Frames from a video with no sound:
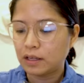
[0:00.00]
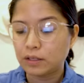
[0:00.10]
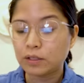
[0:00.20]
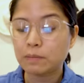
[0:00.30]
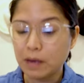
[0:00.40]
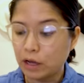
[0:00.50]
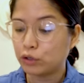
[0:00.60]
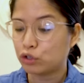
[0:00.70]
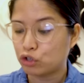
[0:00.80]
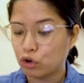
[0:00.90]

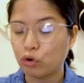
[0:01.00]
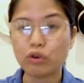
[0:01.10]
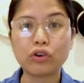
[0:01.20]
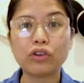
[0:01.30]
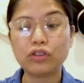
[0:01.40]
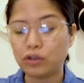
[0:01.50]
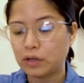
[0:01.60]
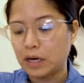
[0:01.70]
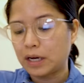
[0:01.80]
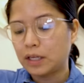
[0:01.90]
smells so good, you
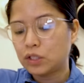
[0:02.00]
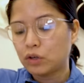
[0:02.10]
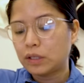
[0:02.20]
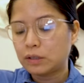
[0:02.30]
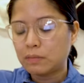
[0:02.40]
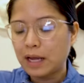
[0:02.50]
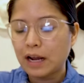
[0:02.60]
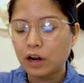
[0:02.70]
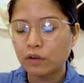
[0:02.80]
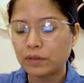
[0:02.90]
guys. So it's made
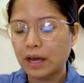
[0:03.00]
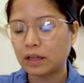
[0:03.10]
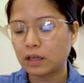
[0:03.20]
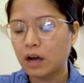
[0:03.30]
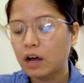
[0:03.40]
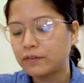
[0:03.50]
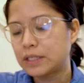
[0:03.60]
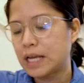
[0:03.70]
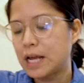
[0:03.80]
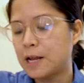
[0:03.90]
out of that calf
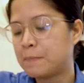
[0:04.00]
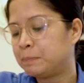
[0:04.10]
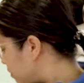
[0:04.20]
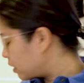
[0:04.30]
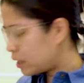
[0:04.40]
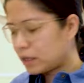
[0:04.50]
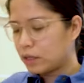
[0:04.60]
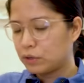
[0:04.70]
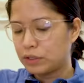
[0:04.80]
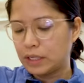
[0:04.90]
skin. Let me get
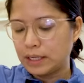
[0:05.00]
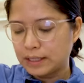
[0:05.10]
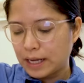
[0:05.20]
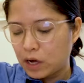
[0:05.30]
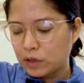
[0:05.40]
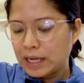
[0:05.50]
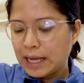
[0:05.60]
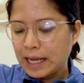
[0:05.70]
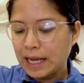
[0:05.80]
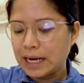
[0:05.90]
those things out.
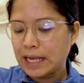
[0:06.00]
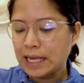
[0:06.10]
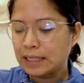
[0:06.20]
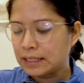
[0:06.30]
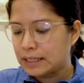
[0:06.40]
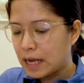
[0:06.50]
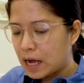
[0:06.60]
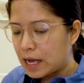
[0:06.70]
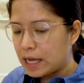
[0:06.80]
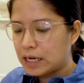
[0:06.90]
And
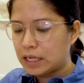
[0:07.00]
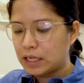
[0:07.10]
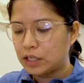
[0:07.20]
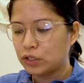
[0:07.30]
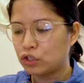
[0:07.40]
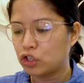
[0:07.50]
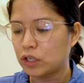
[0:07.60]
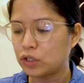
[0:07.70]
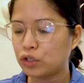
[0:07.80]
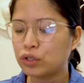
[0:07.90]
inside is
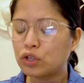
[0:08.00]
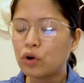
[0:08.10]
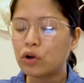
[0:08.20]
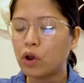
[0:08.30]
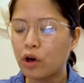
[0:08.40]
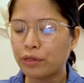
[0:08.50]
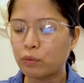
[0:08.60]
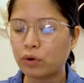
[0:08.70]
just, there's no cloth